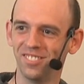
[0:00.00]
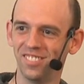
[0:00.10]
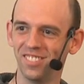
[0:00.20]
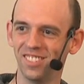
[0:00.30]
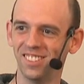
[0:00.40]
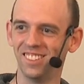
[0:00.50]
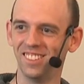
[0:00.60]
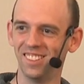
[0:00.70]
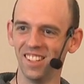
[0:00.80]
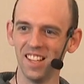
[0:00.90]
Oh.
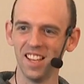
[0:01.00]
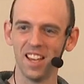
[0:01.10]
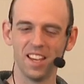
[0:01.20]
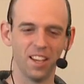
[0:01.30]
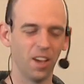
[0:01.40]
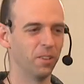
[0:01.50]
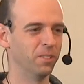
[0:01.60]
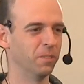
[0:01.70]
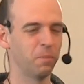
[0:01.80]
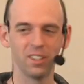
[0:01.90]
uh,
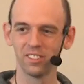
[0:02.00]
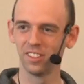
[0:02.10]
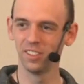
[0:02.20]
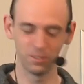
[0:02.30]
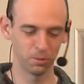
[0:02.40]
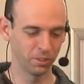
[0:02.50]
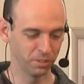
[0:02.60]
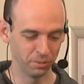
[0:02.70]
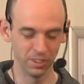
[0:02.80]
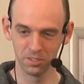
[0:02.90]
and apparently, talking
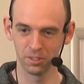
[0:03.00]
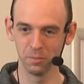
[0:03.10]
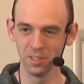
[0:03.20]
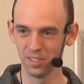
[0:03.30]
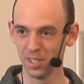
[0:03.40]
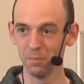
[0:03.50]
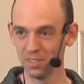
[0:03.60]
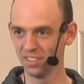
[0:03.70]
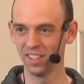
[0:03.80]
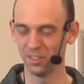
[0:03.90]
to real astronomers, the
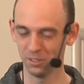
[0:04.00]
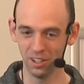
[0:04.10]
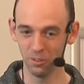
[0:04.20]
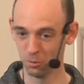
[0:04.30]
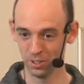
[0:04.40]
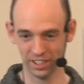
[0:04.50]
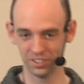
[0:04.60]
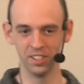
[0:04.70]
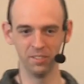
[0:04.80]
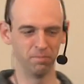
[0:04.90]
numbers in there are all
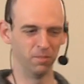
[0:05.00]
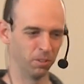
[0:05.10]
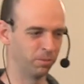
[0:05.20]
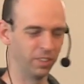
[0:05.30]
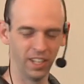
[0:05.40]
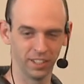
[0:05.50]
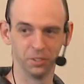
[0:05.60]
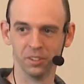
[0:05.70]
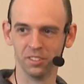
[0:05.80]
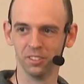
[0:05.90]
actually not very
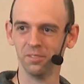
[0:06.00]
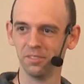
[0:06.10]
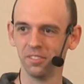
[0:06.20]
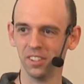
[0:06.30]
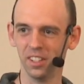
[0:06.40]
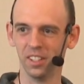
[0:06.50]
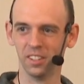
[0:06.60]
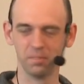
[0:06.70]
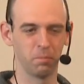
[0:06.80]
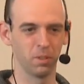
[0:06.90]
accurate. Uh,
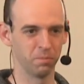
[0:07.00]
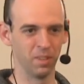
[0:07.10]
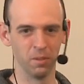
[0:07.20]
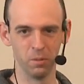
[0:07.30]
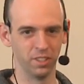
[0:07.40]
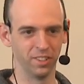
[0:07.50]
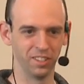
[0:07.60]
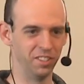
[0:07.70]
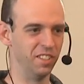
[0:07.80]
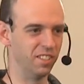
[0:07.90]
possibly they were in
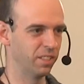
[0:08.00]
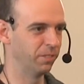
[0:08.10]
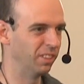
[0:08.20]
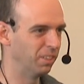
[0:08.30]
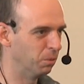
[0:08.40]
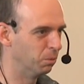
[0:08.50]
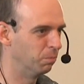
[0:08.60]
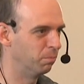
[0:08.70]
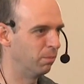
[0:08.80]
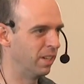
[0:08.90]
1970 or
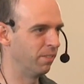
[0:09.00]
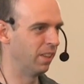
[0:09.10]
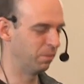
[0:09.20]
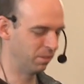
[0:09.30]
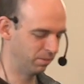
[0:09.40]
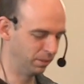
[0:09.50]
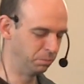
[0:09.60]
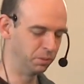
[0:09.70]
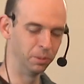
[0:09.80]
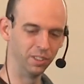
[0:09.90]
whenever that was
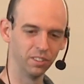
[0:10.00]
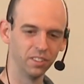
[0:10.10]
filmed, but